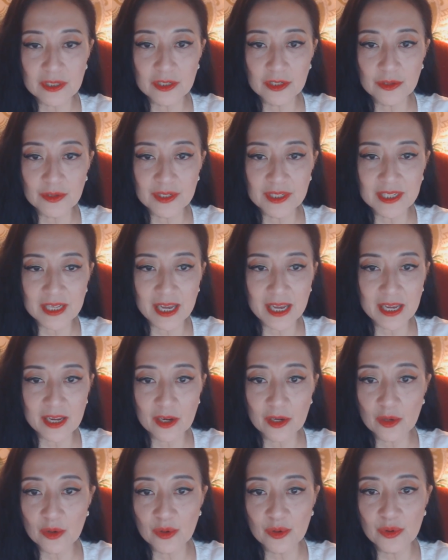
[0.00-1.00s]
to say,
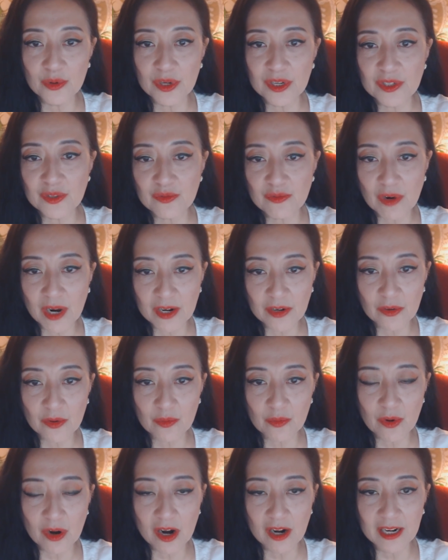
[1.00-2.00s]
who is right
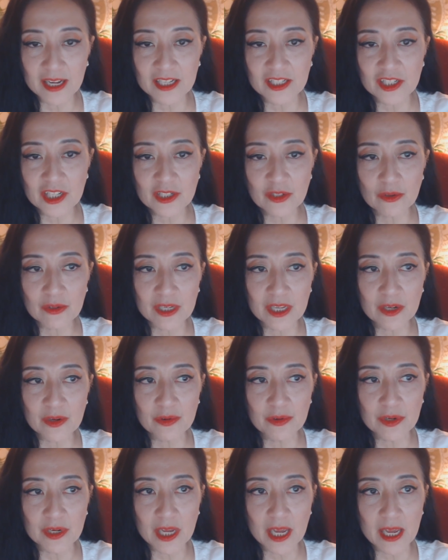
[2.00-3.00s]
or wrong. It just only
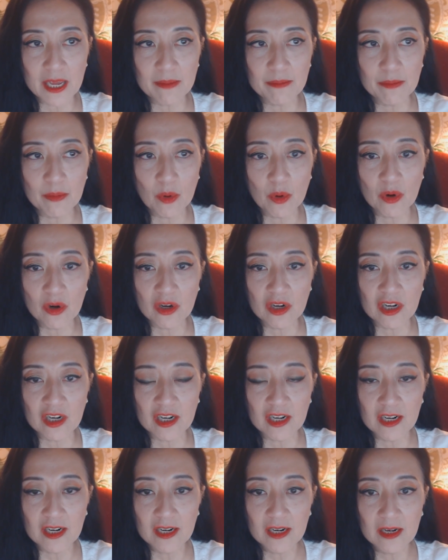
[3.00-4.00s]
create
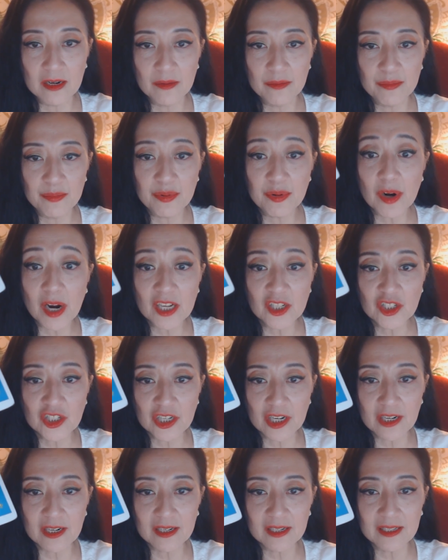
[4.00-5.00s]
more
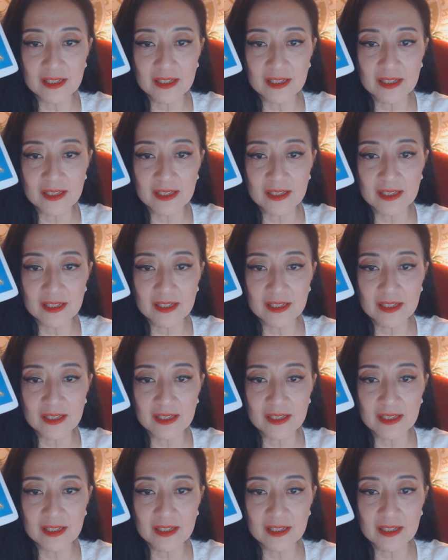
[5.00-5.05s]
pressure,